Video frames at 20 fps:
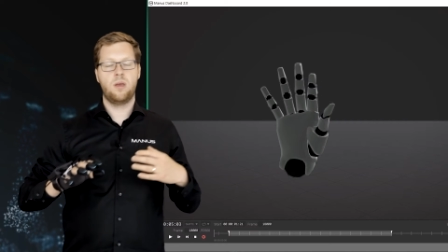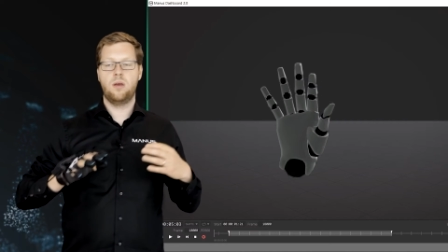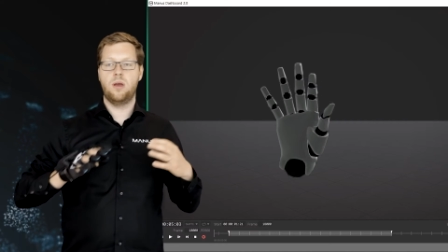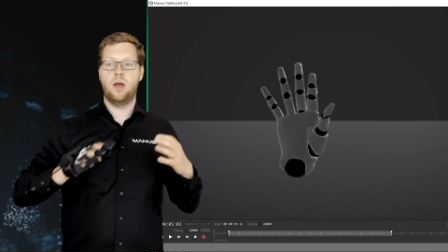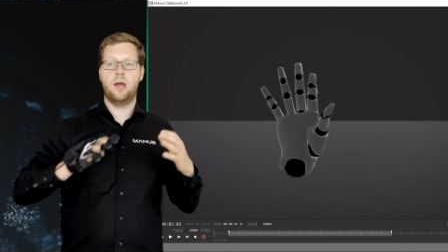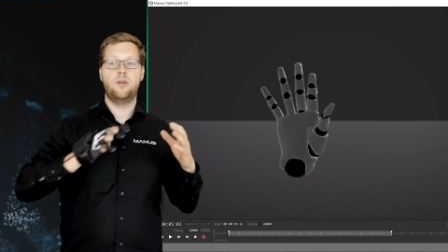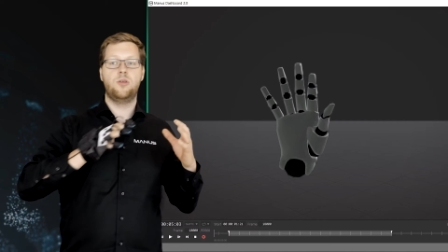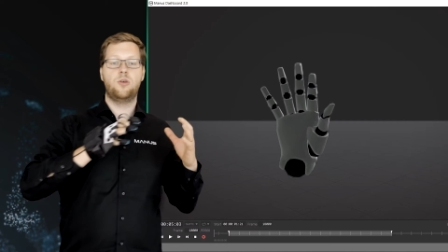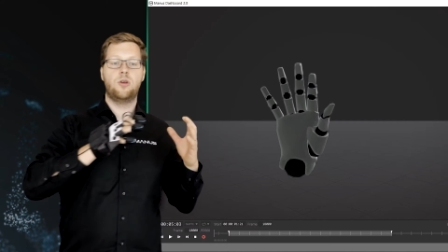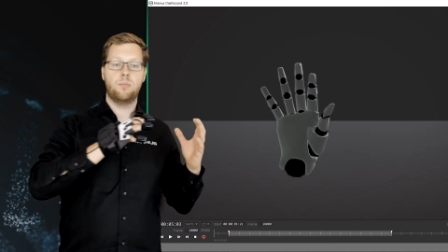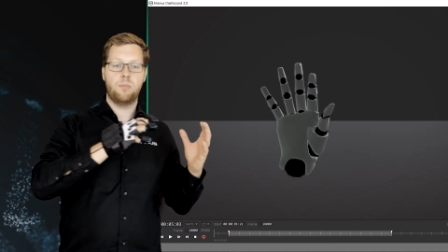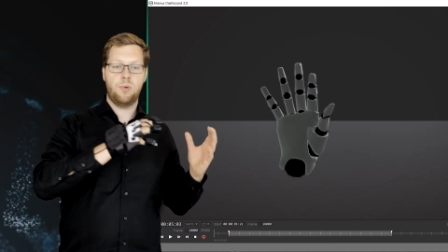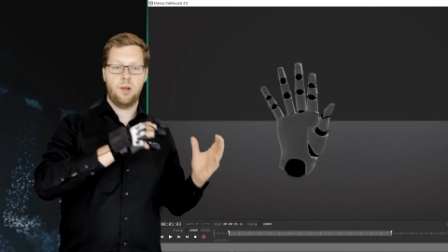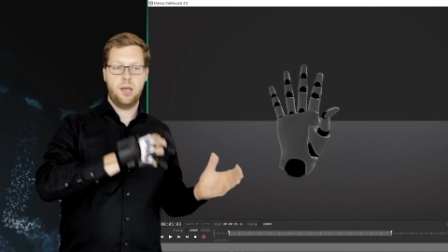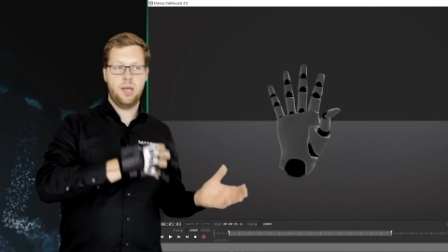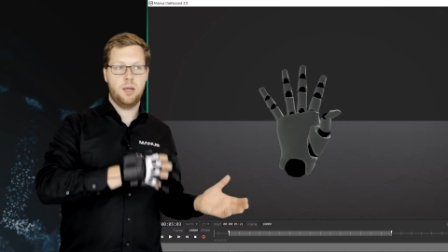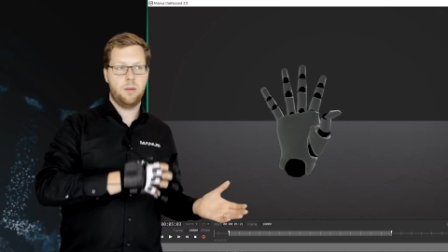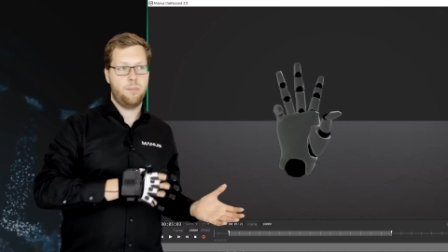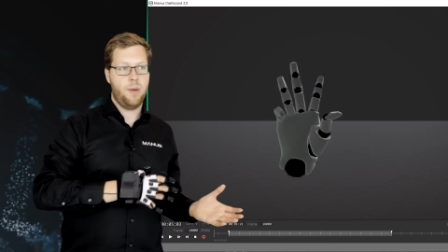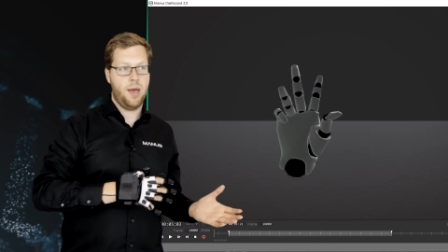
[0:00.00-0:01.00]
and you can play
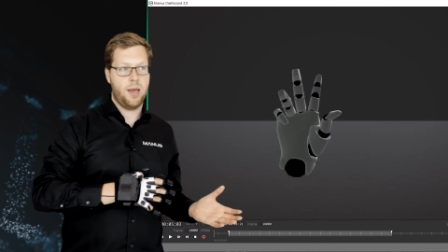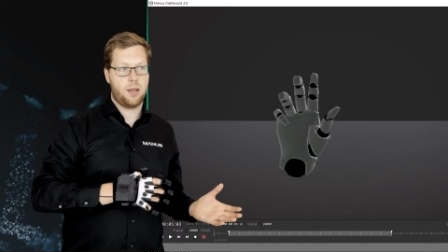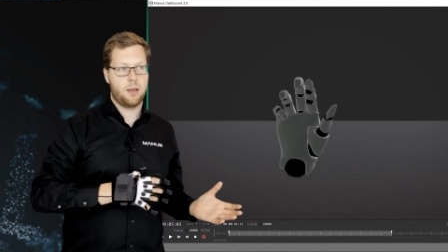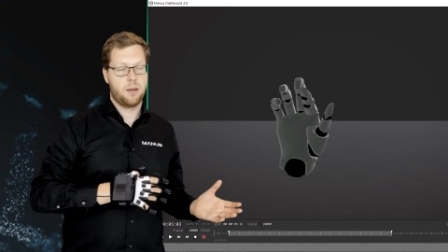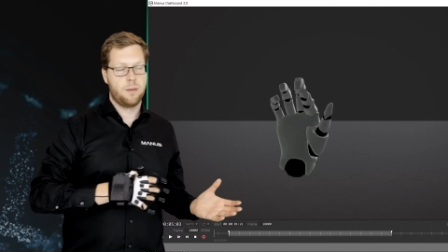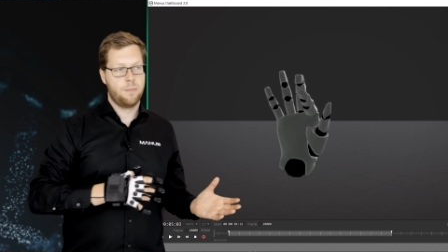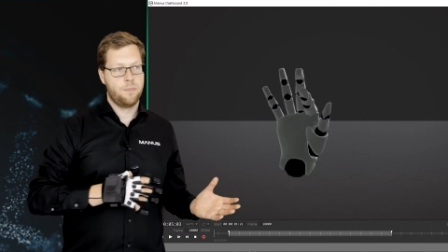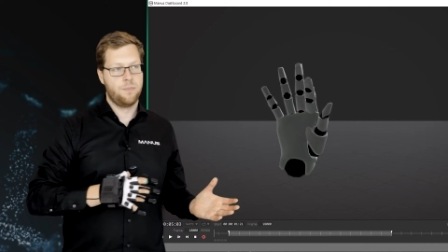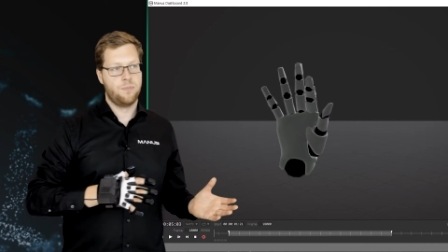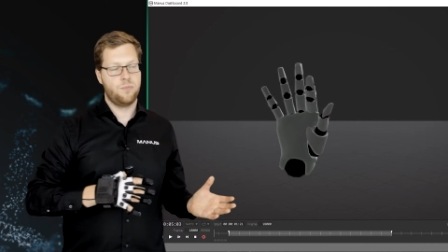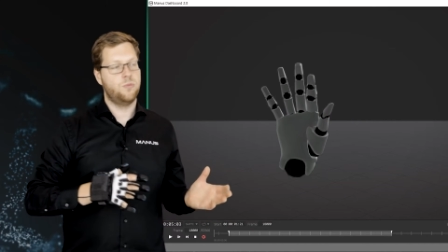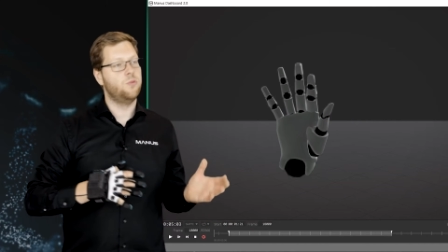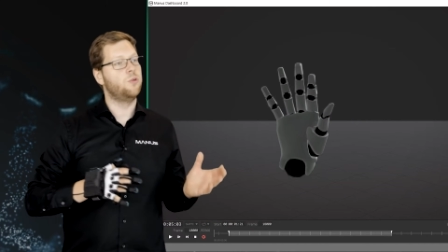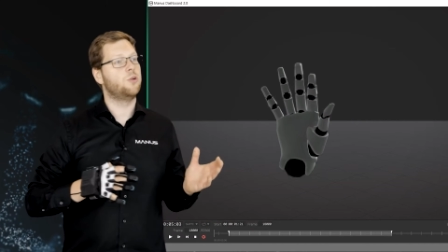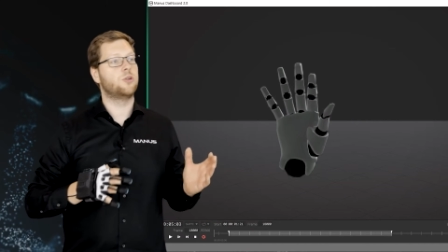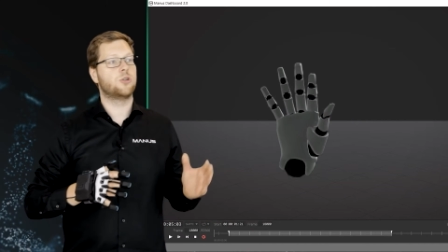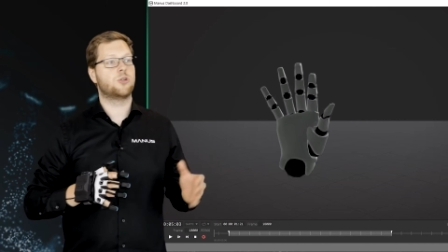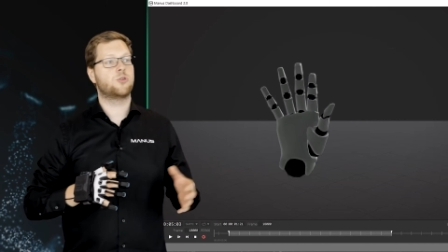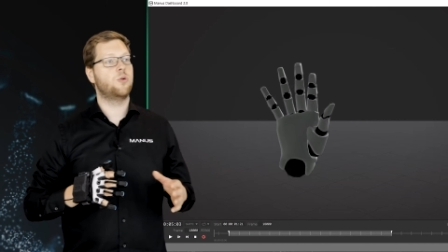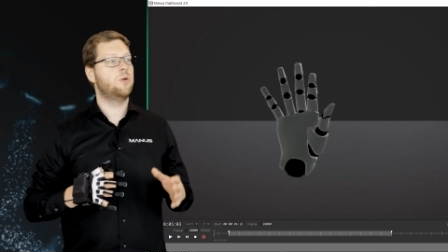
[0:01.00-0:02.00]
it back. You
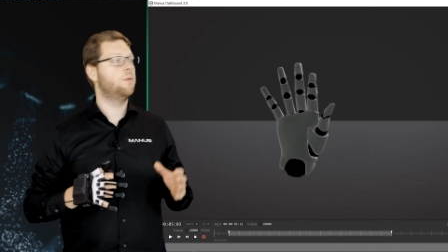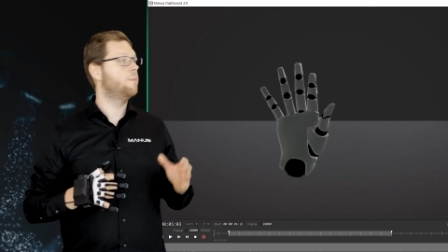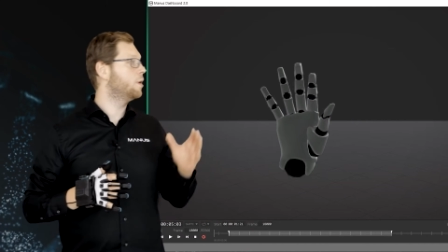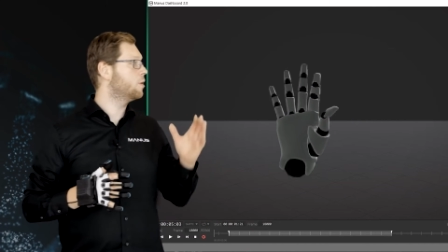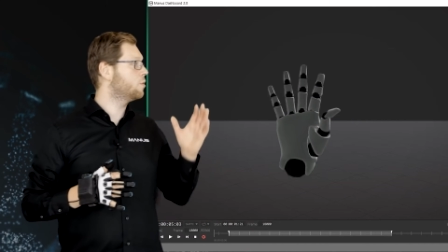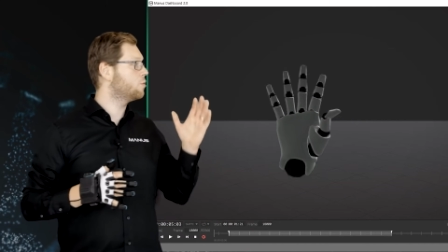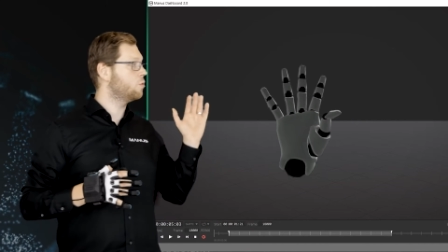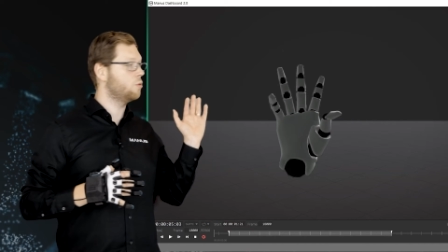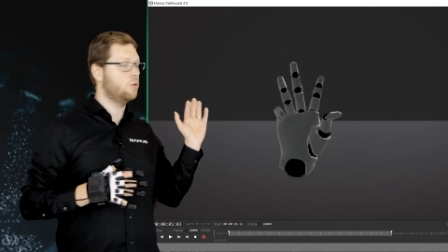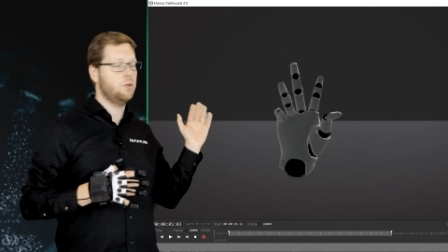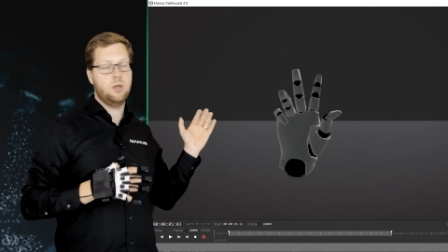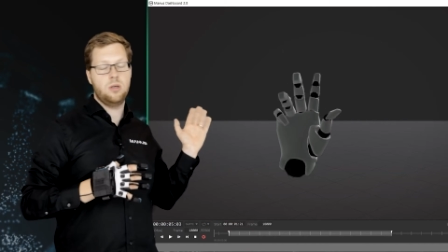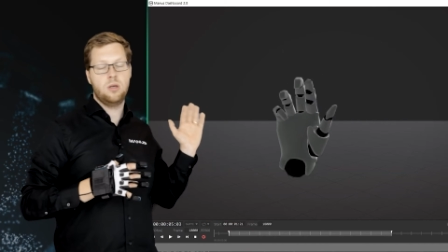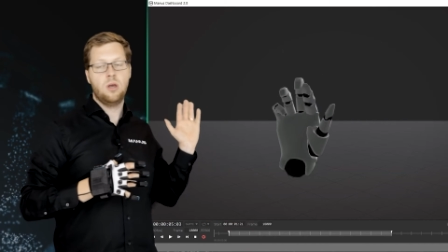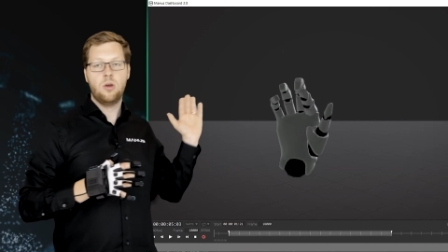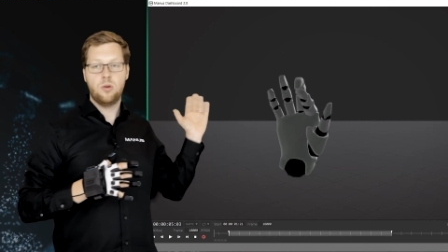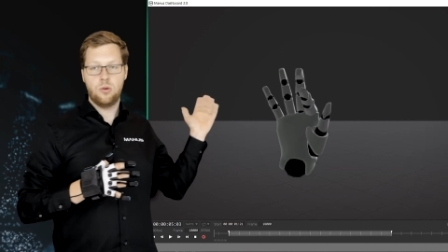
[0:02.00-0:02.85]
can stream it to the